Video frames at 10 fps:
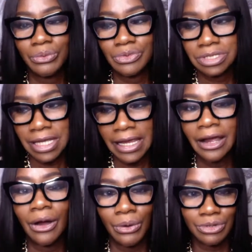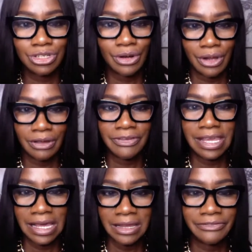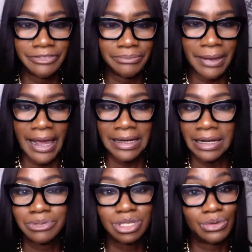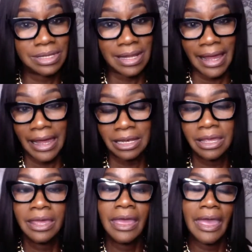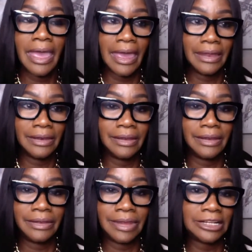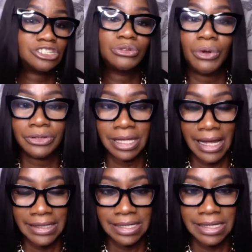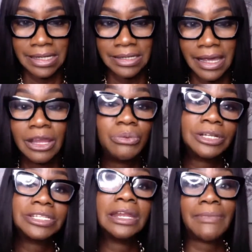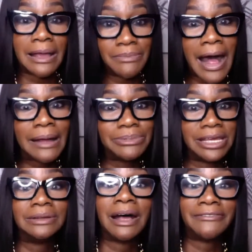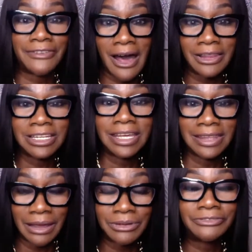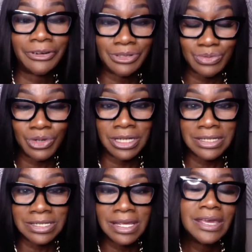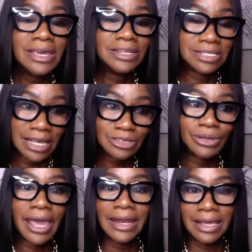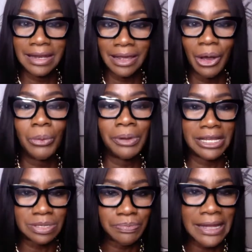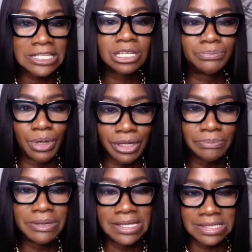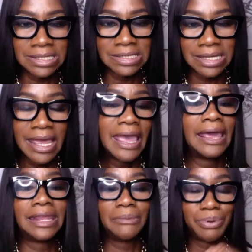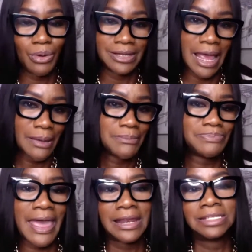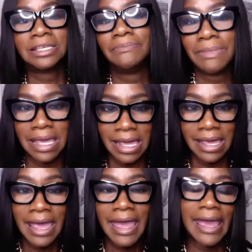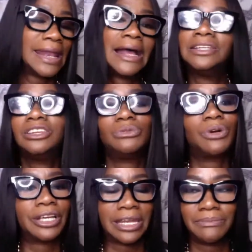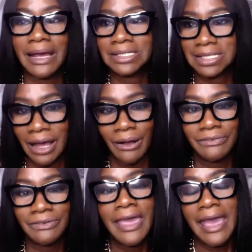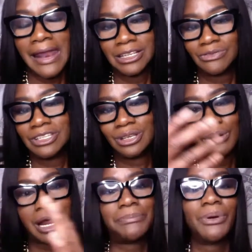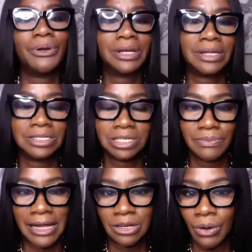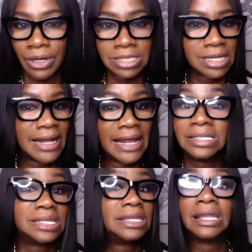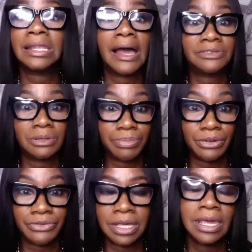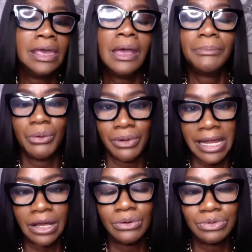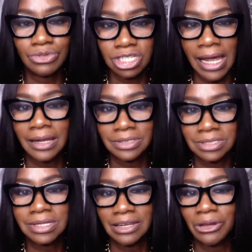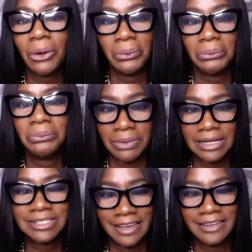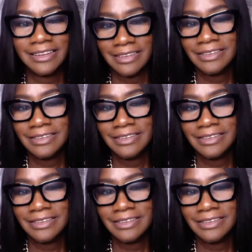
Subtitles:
take her own journey of healing from that. And I'm so glad. And that's the work that I did. And the work that my mom did and my father did. They were the first ones to say it's okay to get help and let's mend some broken pieces. And they poured that into me. And I did the work in myself. And as a result, I poured it into my daughters. And not to say their lives are perfect, but when they go through challenges, they know there's healing.